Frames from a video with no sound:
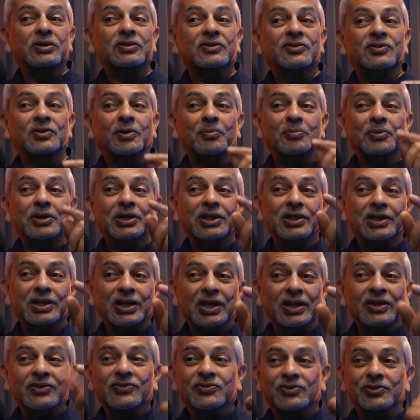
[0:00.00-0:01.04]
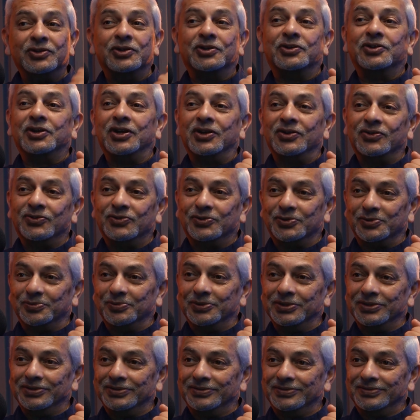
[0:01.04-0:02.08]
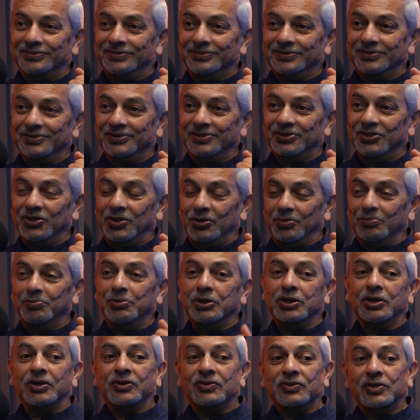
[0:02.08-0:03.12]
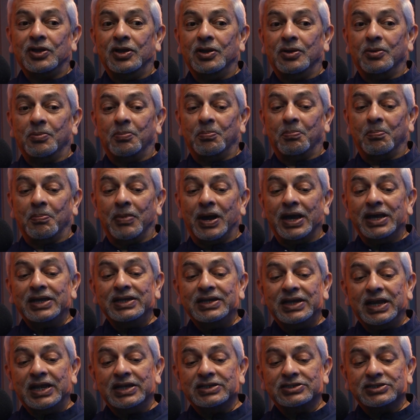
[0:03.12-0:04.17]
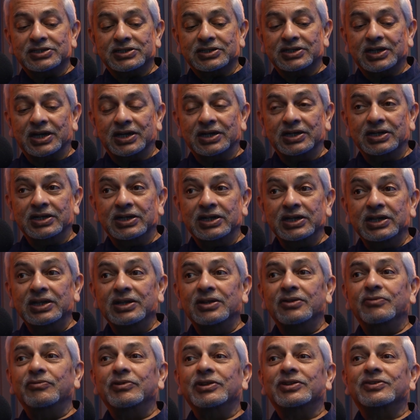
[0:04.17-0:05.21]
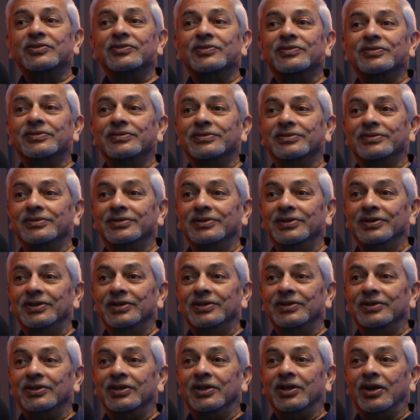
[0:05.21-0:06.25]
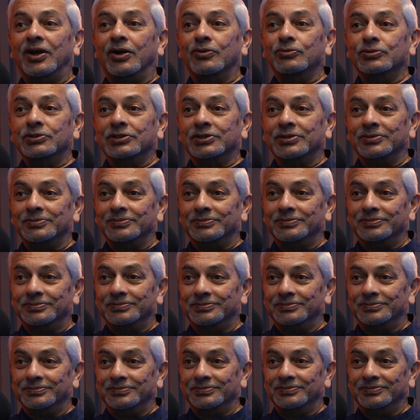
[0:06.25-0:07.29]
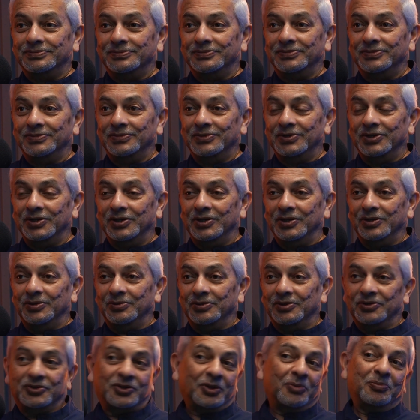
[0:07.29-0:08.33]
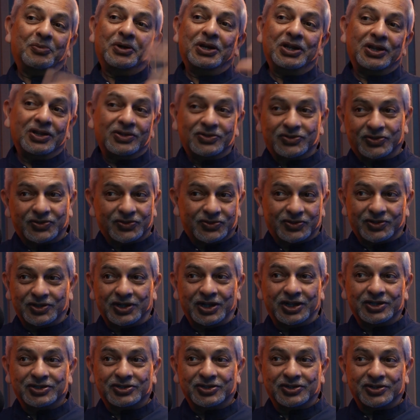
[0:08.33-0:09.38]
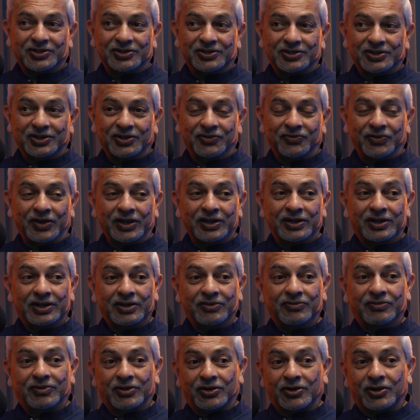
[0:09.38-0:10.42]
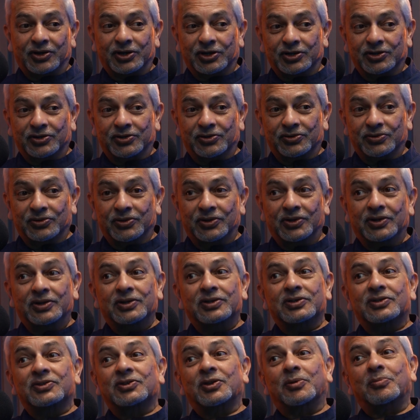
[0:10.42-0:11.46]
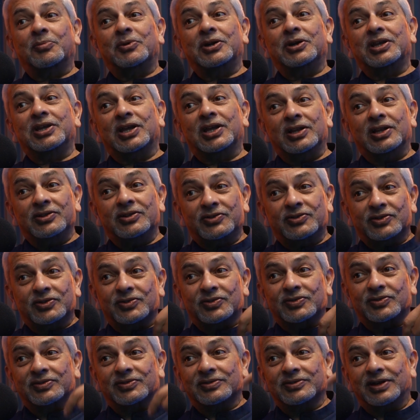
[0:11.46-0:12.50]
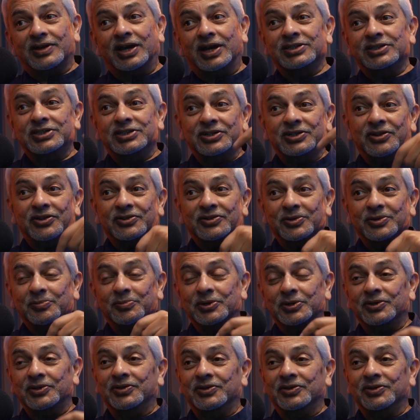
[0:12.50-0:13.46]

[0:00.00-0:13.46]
somebody else dictates to me. Because my nature can deal with the outcomes. Somebody else's nature, if I live according to somebody else's agenda or somebody's